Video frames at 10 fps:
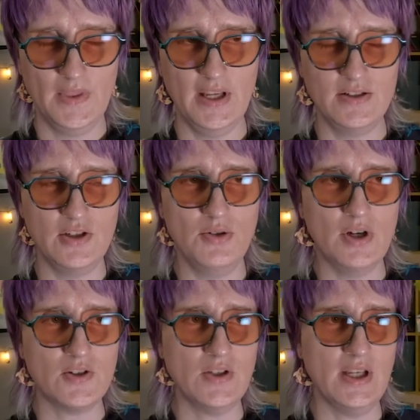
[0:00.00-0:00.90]
they do
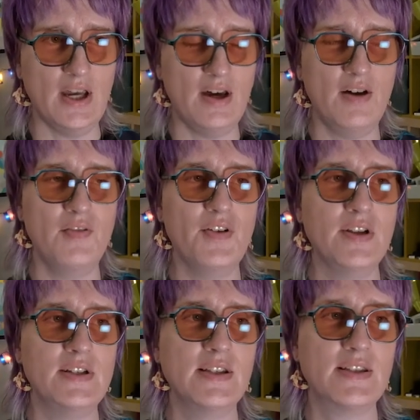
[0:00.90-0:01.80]
actually have
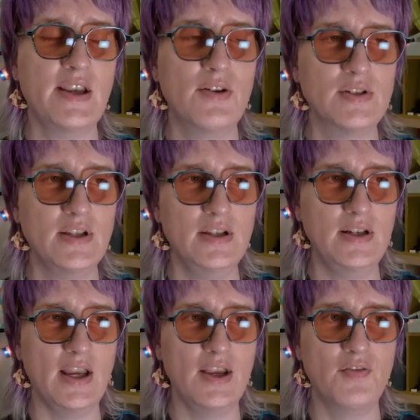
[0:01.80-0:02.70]
a
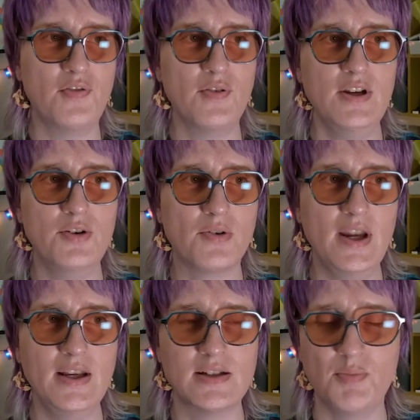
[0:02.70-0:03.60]
discounted and free
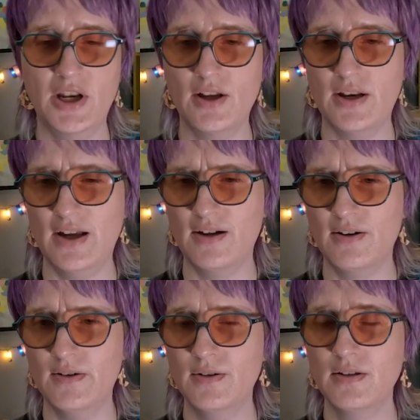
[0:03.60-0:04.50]
rate depending on
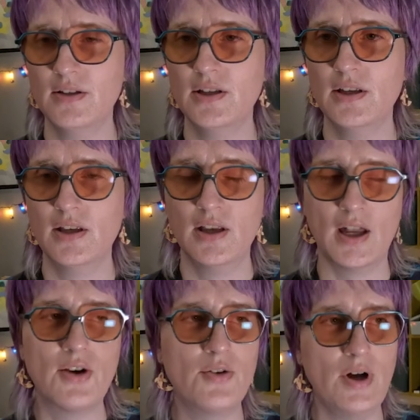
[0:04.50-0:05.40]
how,
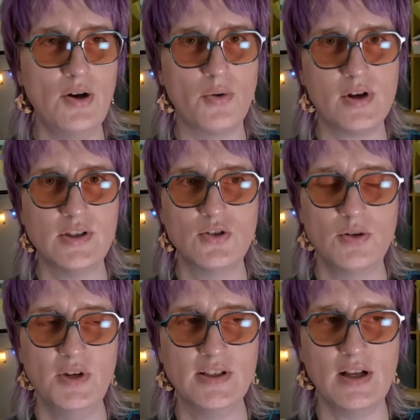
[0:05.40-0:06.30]
I don't know how it works in
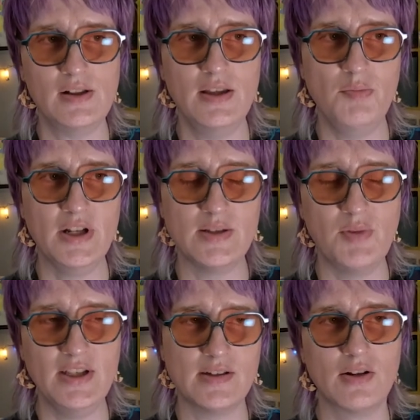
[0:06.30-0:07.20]
Germany exactly, but it's
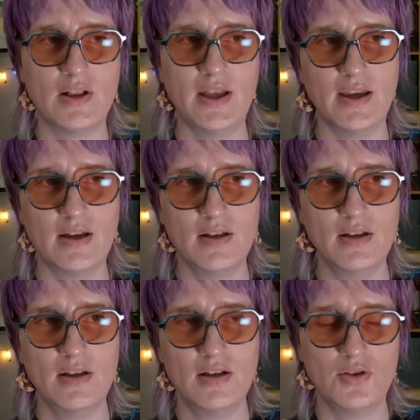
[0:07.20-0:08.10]
based on like,
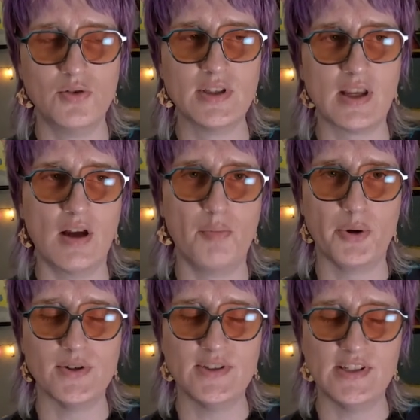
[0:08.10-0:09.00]
there's like a
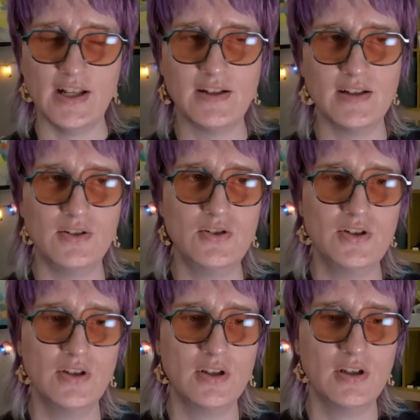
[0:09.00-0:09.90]

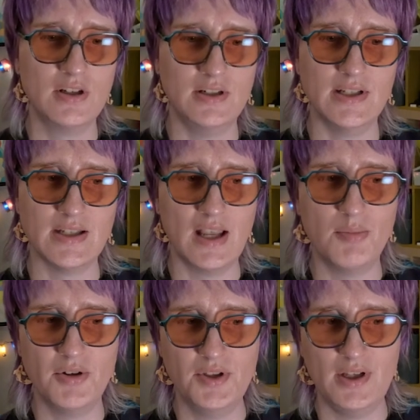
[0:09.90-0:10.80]
percentage
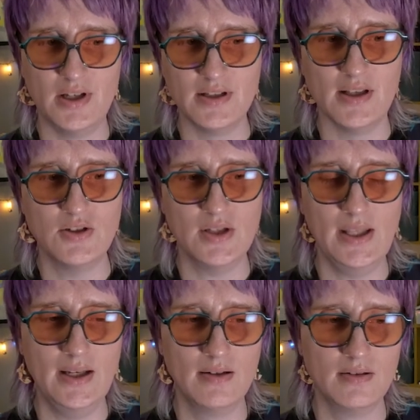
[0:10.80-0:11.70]
disabled
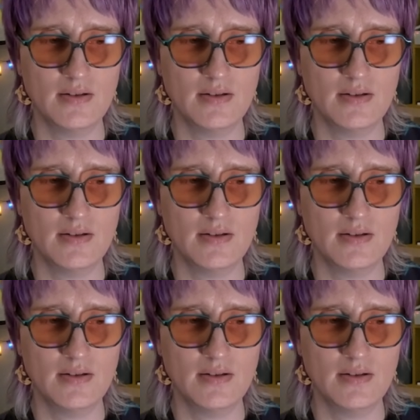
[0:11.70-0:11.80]
essentially,